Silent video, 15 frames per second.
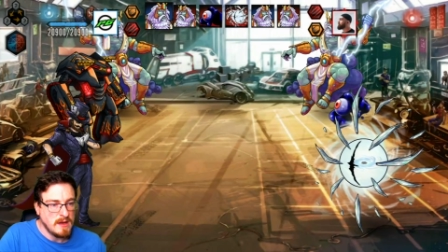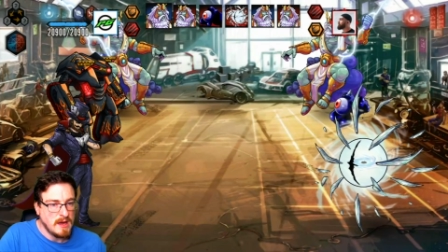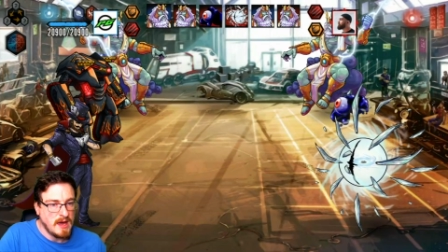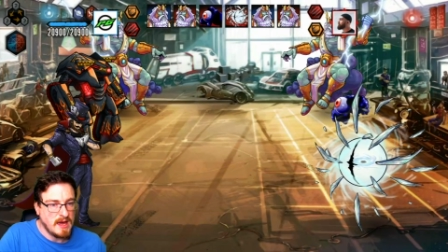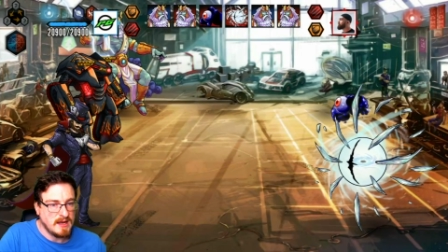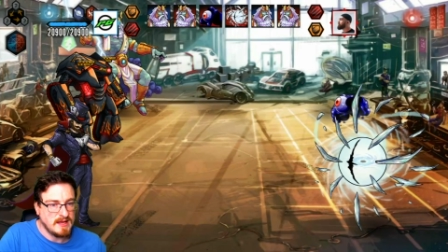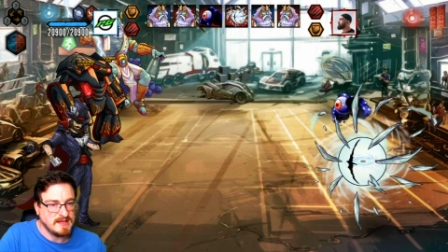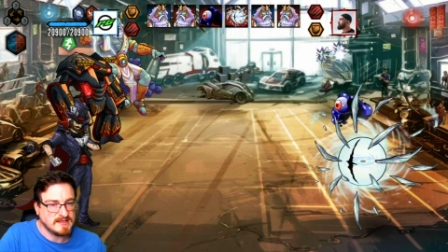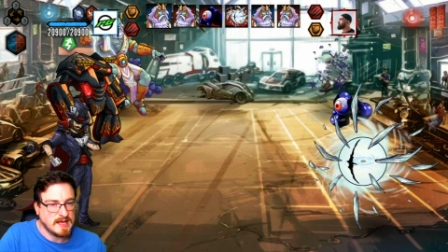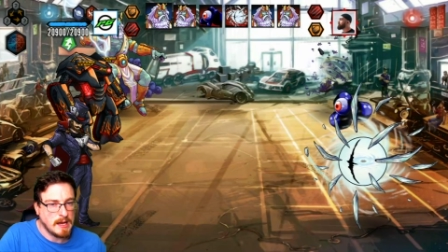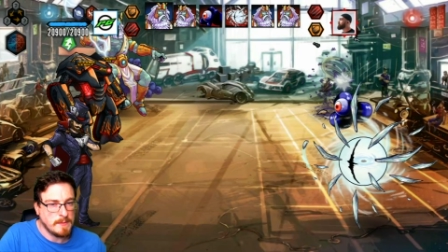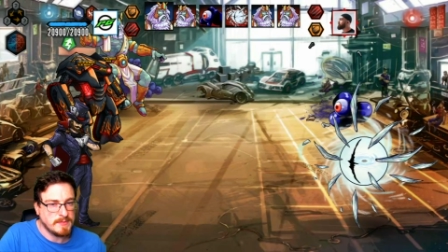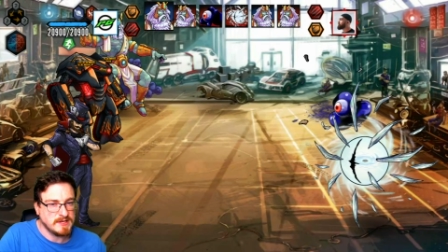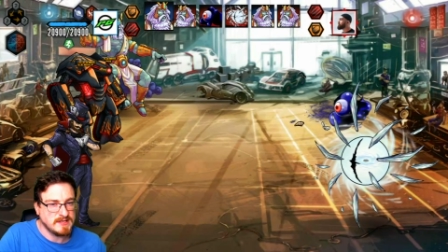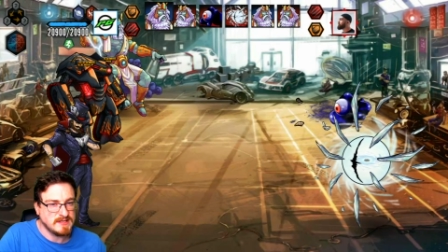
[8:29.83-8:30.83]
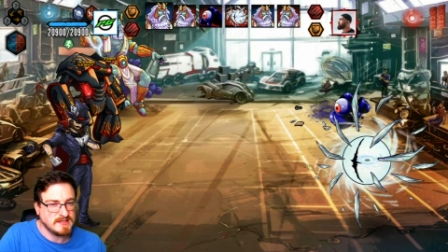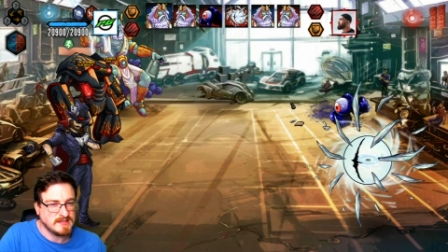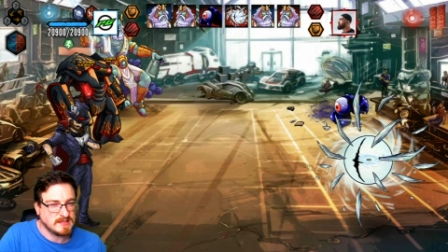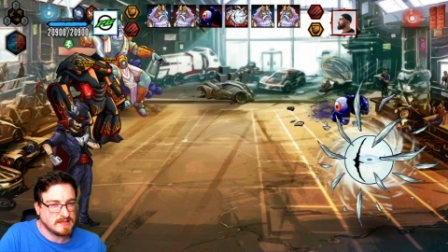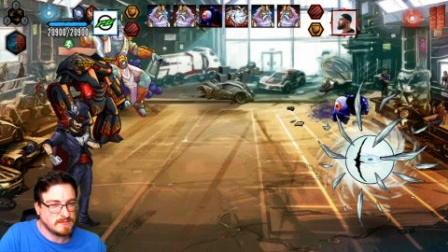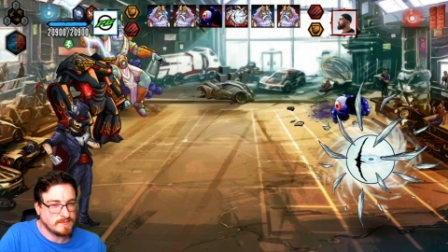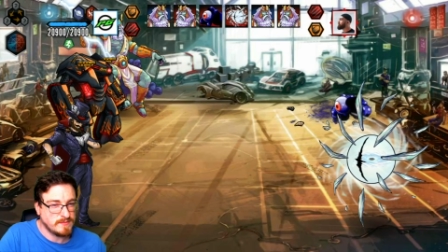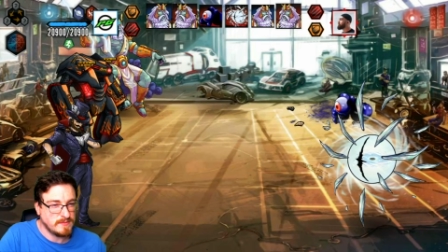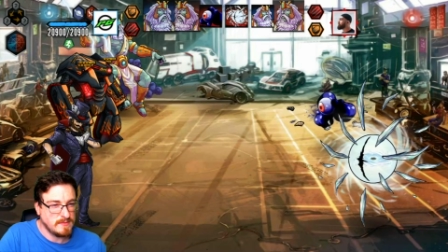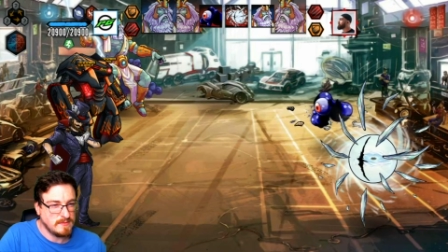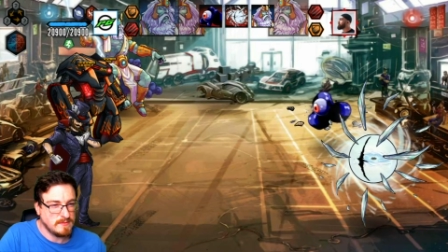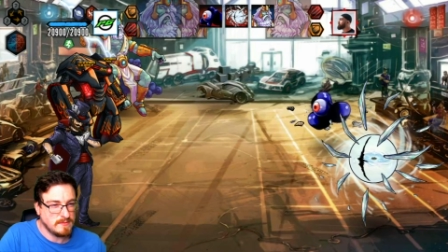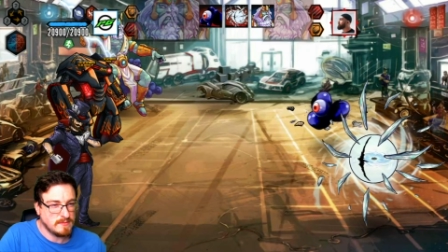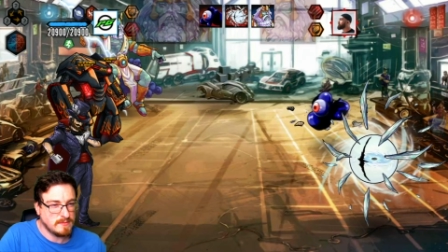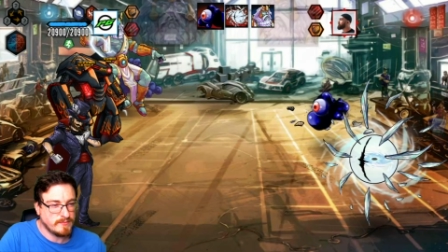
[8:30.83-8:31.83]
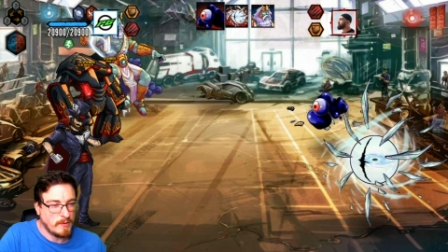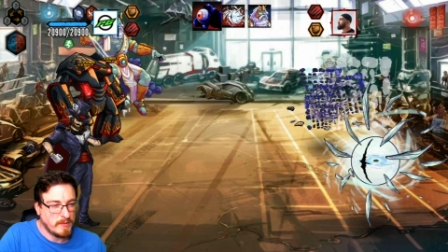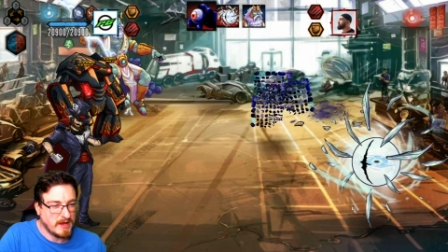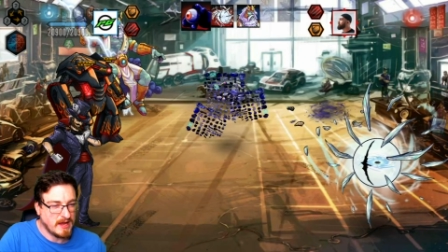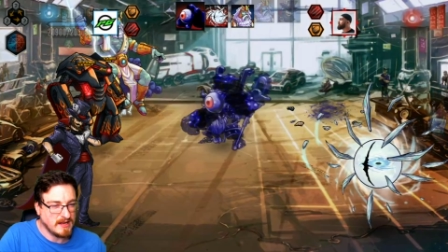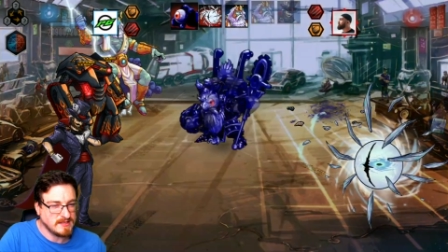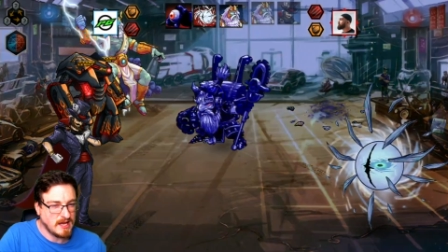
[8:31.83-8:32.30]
And his glove is... Probably going to